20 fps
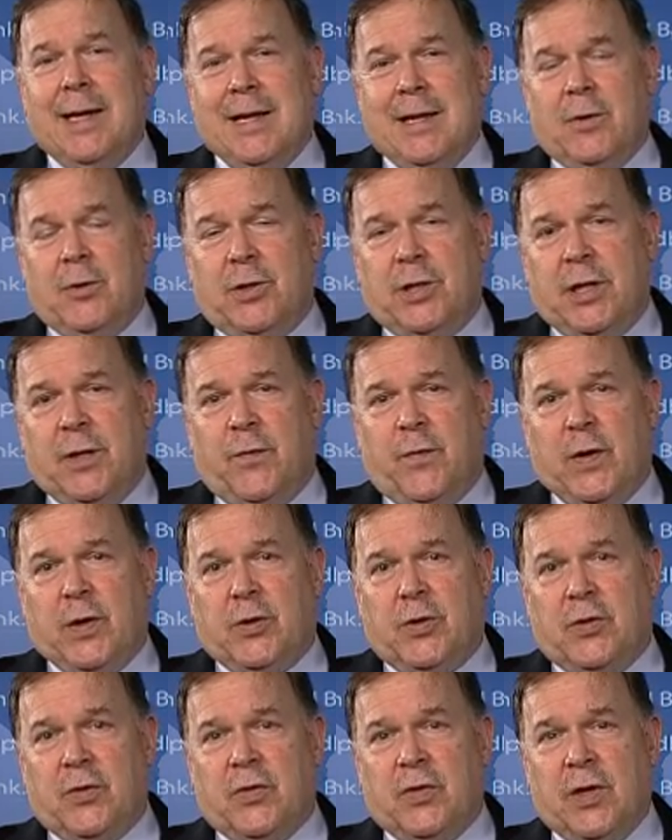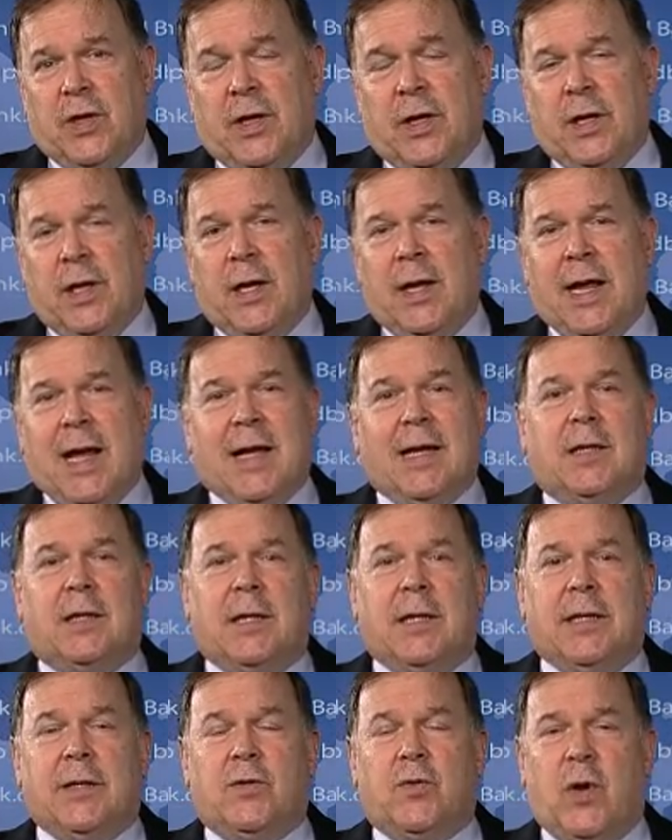energy efficiency, and
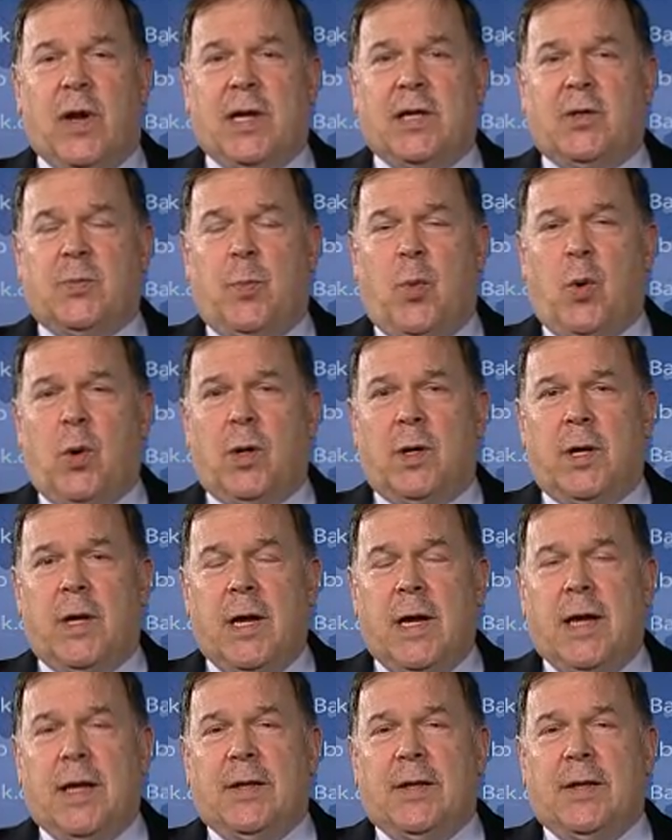clean transport.